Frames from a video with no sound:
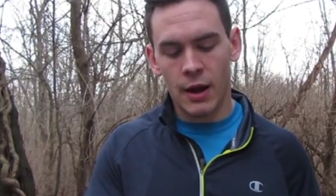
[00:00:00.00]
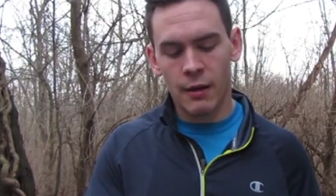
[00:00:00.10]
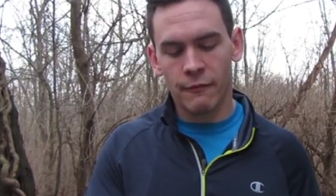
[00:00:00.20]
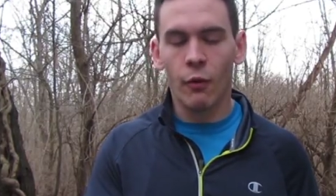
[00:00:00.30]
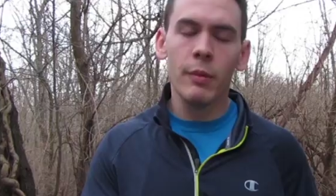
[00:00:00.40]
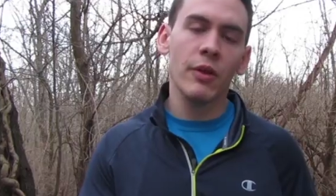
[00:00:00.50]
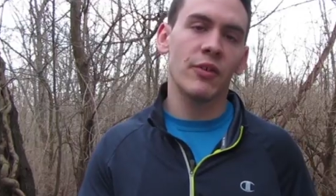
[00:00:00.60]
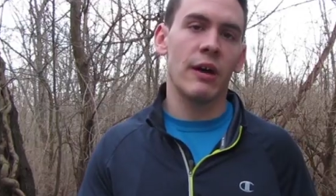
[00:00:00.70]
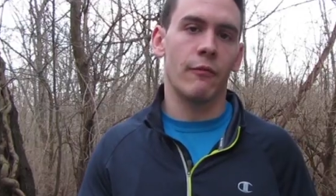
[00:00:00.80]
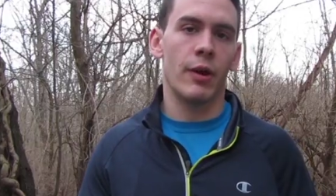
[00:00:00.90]
formulas
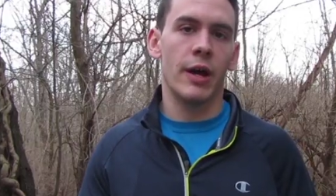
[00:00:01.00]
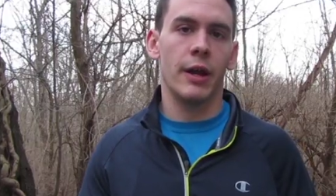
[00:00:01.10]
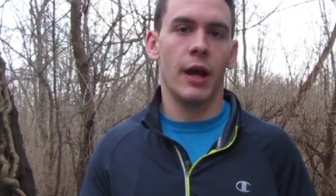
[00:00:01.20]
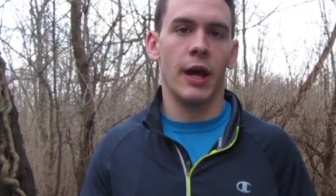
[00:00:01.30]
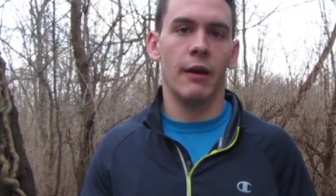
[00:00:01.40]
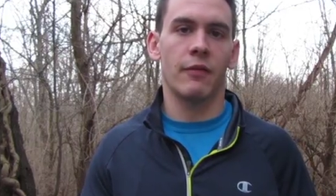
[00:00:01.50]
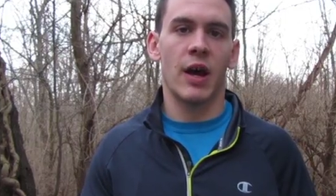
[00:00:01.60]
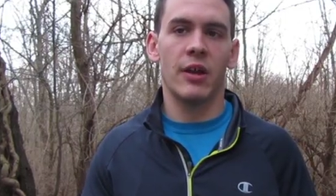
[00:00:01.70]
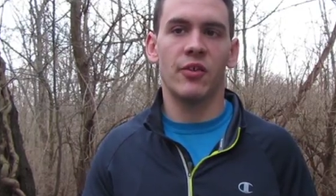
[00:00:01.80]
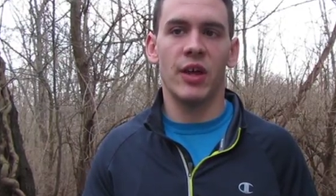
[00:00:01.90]
I've read have
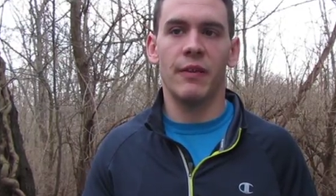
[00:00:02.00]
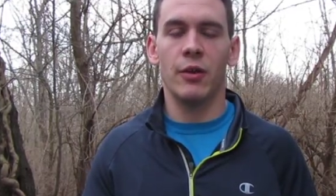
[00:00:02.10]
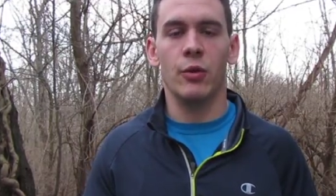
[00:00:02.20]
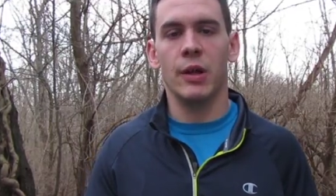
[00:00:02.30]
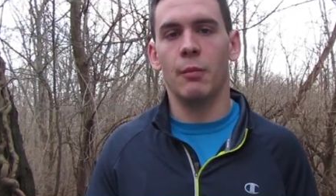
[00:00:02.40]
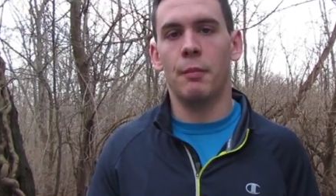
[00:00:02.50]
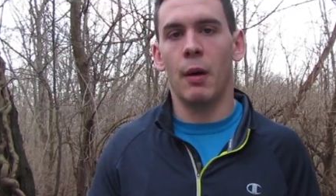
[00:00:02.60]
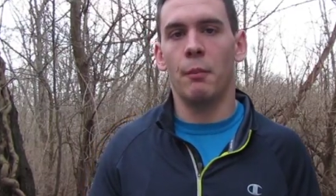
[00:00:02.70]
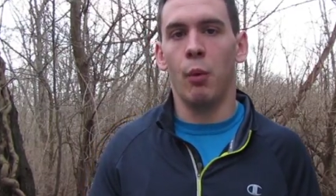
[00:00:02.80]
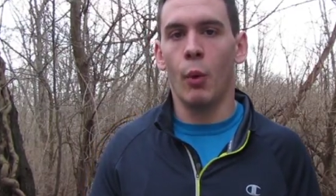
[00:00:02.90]
kind of said that you need
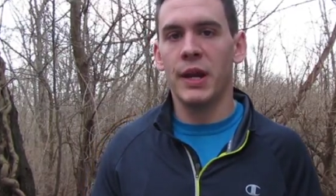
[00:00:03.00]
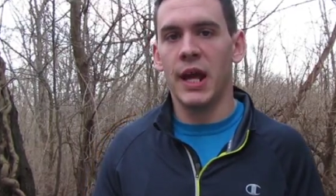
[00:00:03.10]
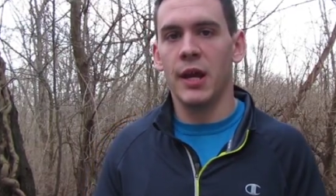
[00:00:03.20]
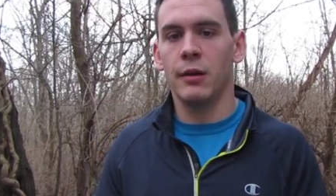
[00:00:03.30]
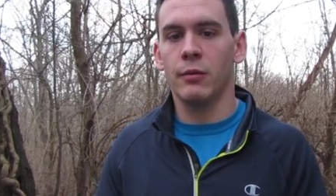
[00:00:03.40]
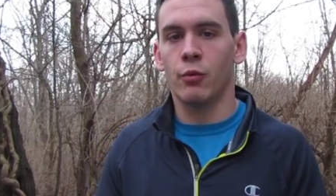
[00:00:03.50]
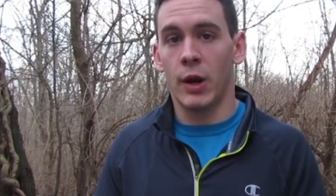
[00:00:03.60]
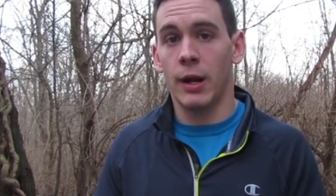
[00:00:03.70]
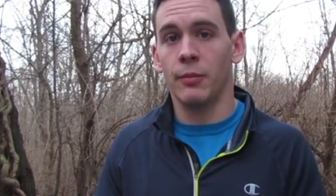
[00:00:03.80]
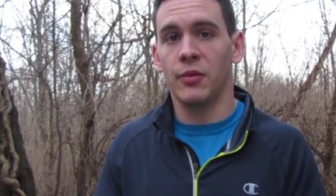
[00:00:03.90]
about 0.8
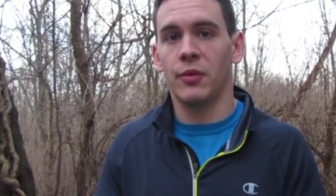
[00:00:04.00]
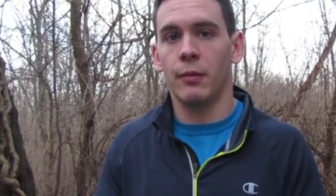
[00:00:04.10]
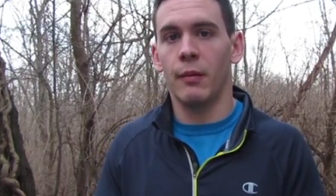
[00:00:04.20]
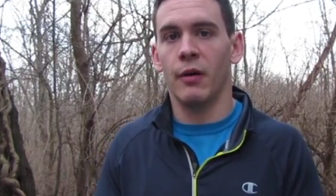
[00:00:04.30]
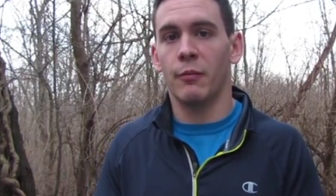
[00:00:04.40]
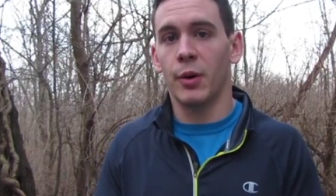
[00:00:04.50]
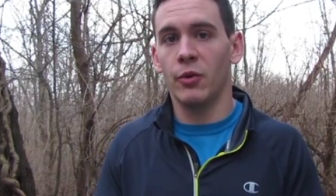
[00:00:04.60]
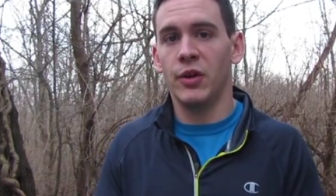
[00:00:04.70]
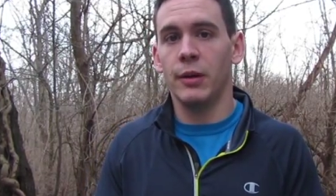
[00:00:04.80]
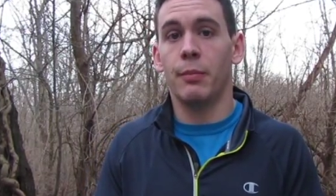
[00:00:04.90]
grams of
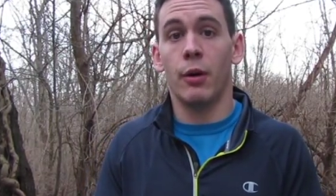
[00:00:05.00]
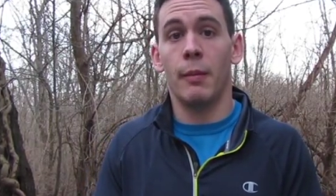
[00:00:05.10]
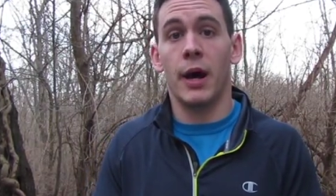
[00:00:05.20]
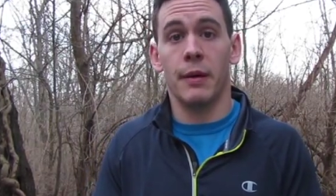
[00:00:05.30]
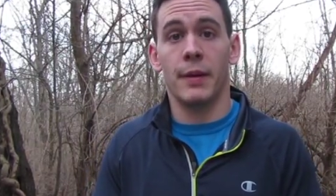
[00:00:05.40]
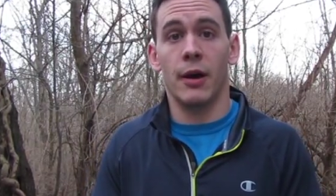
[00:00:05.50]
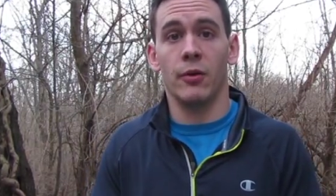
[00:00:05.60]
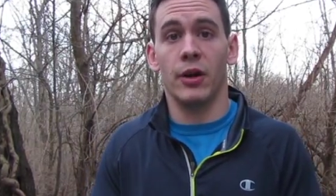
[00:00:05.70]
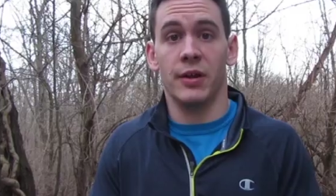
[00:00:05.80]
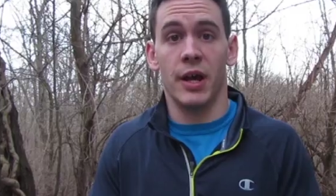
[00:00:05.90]
protein per body
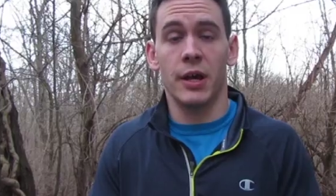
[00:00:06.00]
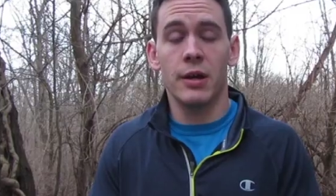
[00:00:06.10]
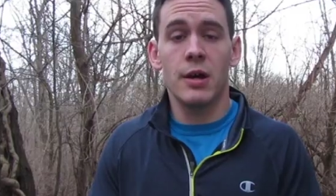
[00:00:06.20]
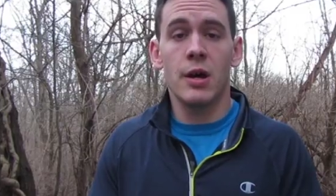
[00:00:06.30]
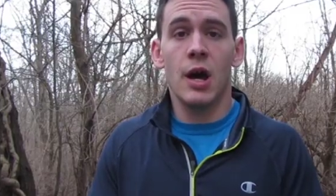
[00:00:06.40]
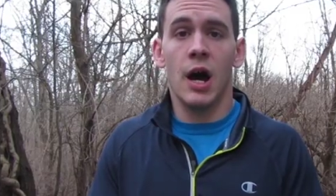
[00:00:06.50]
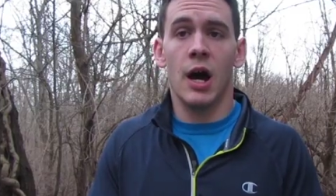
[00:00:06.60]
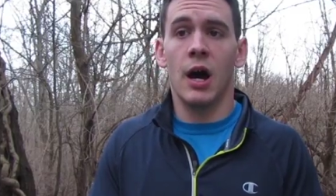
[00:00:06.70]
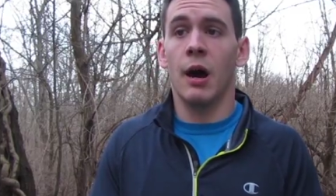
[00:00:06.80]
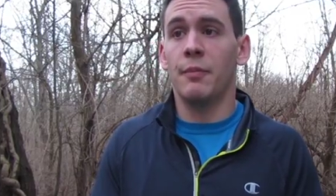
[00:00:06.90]
pound a day,
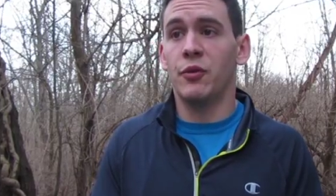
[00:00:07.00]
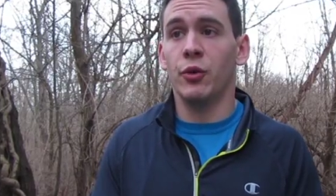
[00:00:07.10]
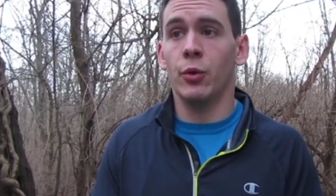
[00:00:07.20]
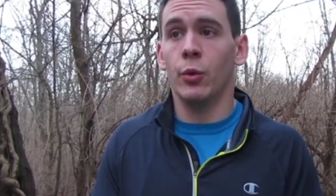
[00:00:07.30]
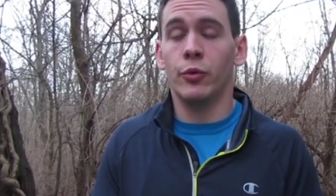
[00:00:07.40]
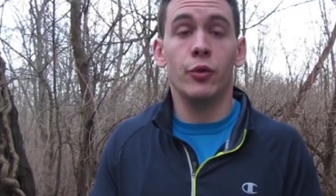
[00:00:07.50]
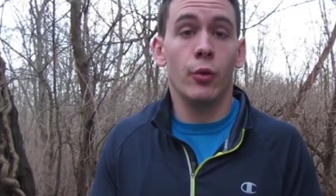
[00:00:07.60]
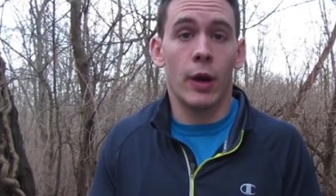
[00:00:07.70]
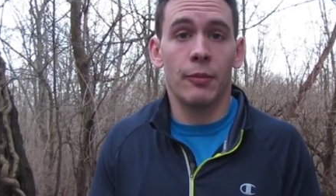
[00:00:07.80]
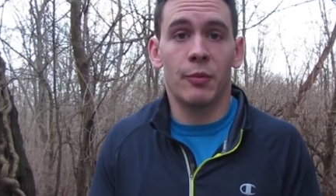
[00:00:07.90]
up to 2
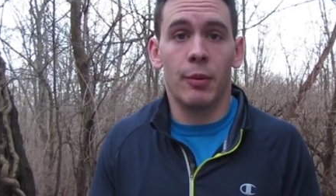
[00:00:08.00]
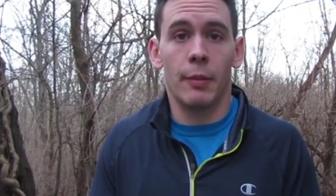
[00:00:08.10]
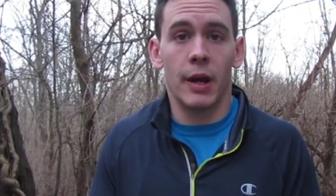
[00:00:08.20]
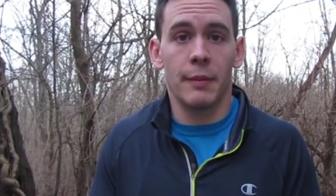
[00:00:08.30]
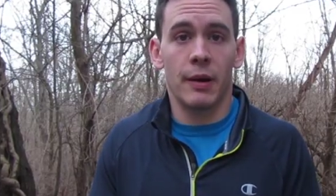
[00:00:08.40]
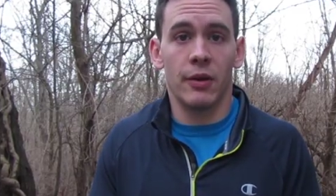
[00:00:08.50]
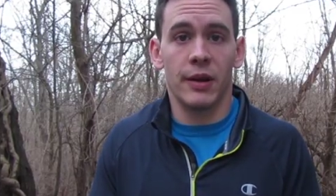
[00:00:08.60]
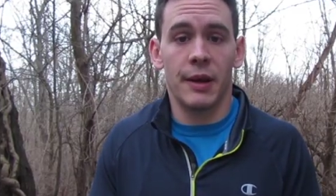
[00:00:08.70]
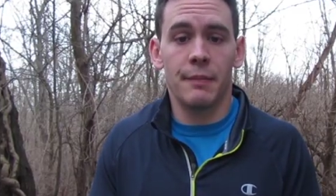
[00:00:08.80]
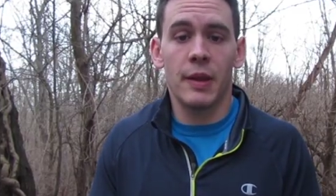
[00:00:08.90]
grams per body pound a day.